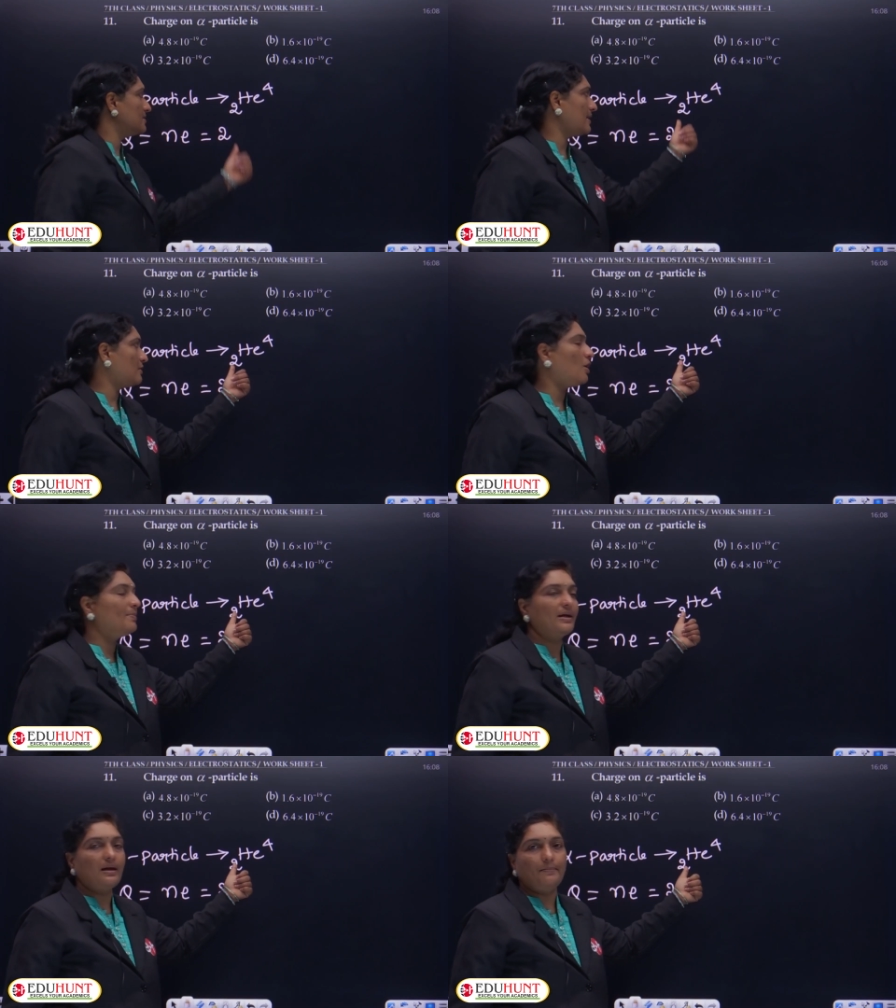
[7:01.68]
is
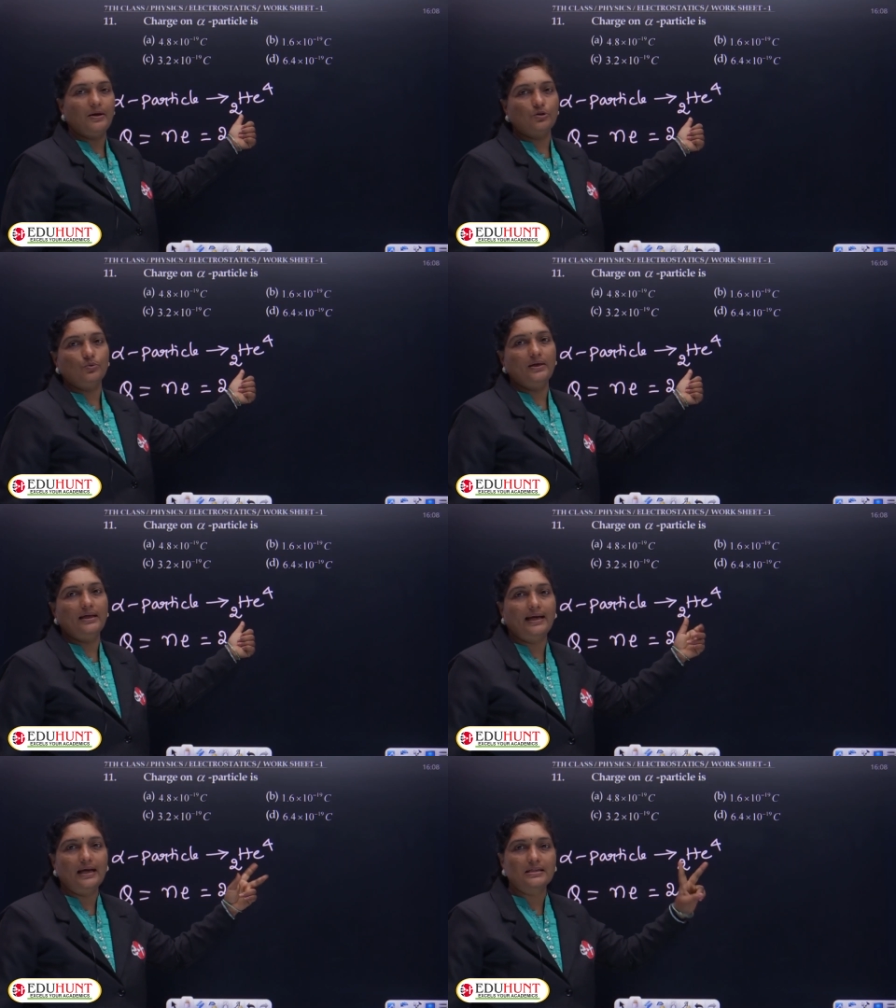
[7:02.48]
atomic number 2
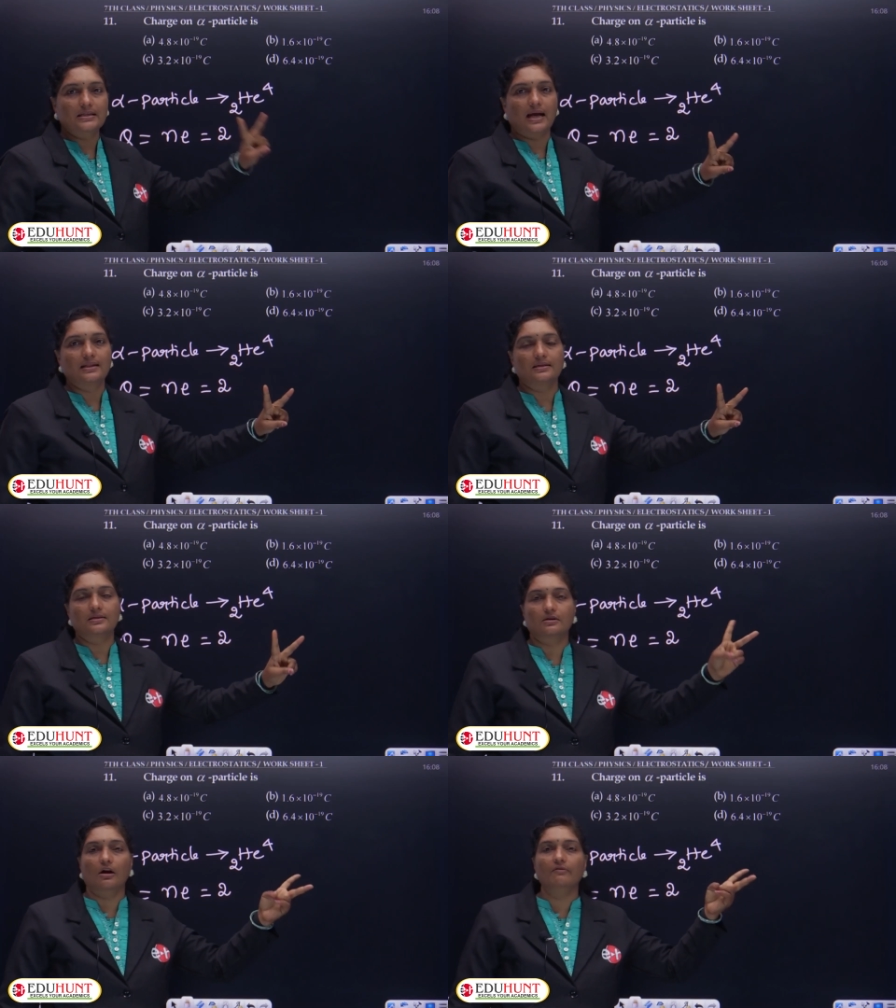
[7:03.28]
indicates it
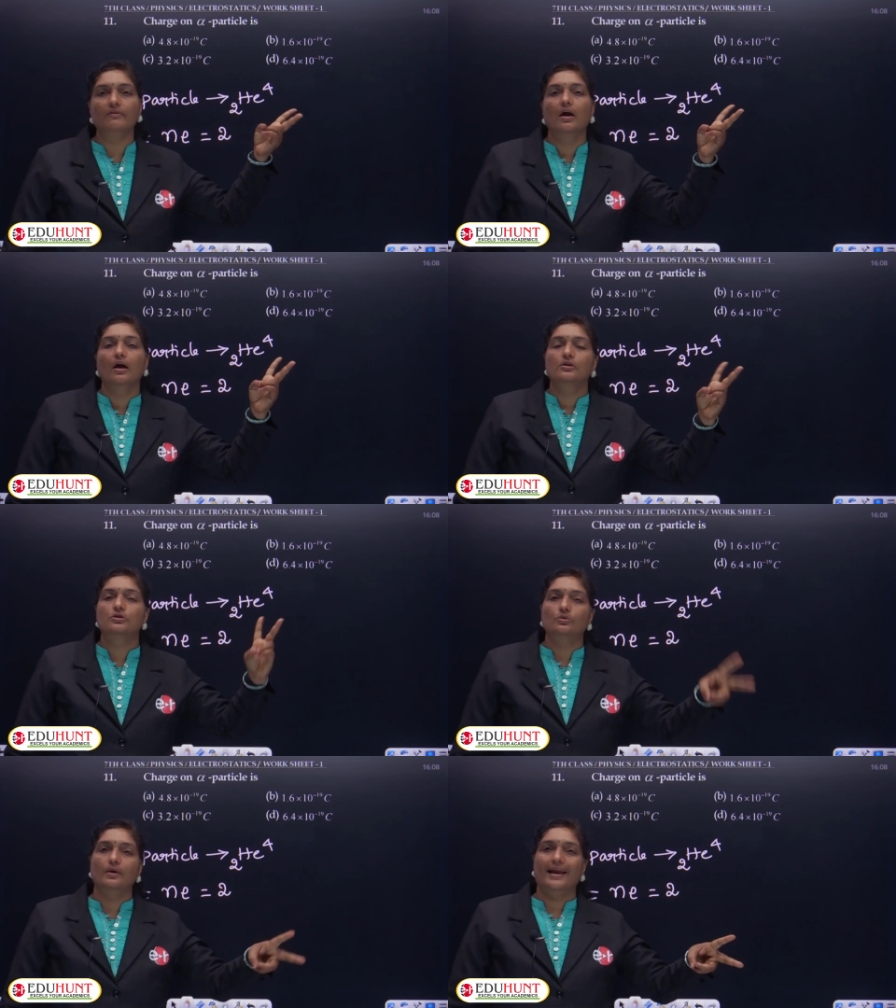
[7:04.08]
consists of 2